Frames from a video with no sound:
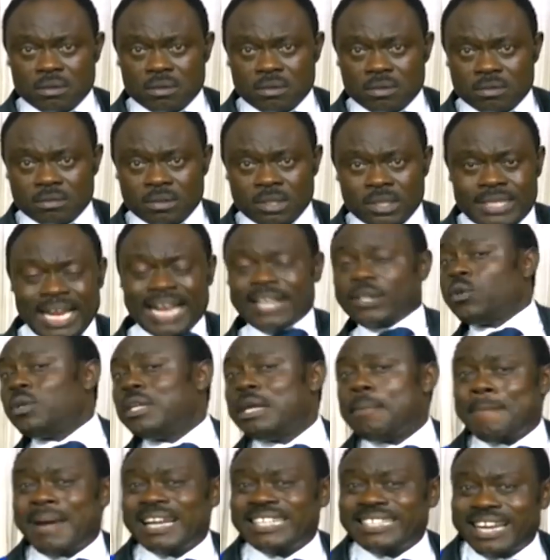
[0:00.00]
Settle the
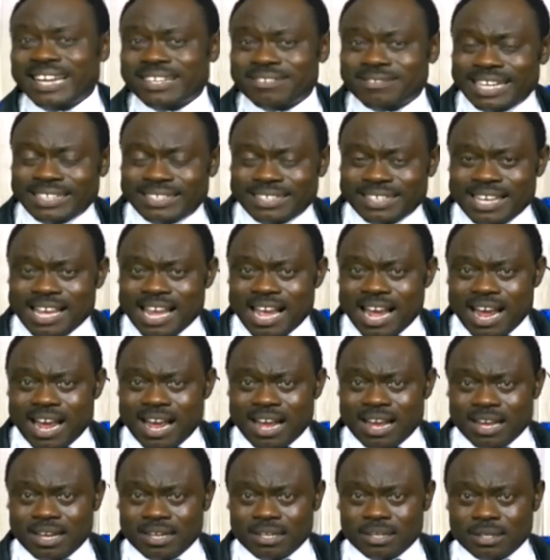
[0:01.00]
matter right there
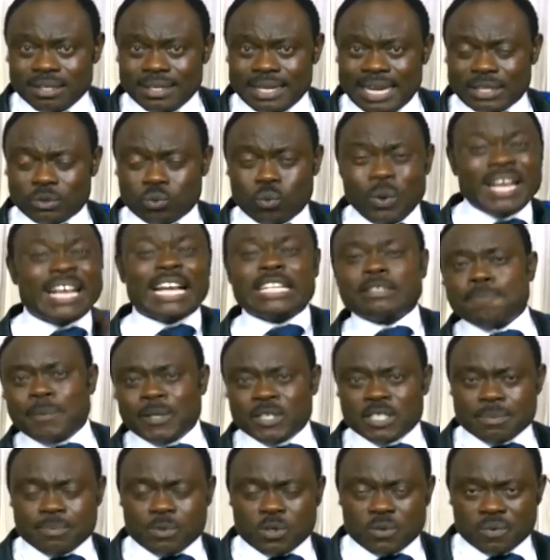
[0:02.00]
as quick as
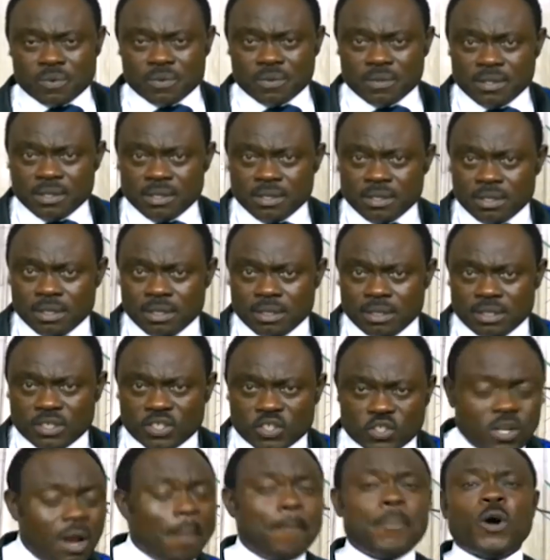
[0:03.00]
possible. And
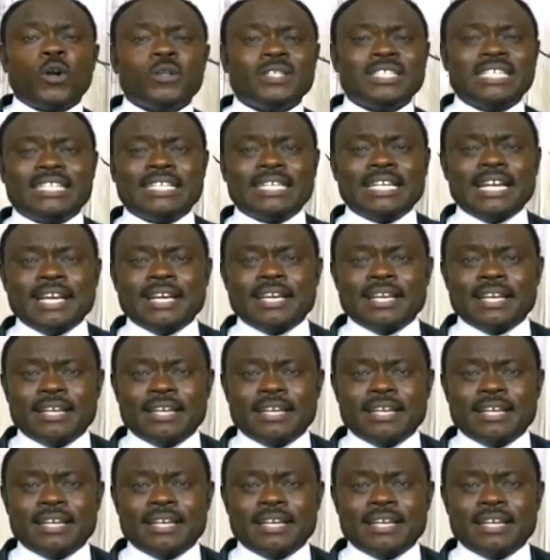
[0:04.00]
stop all the delay.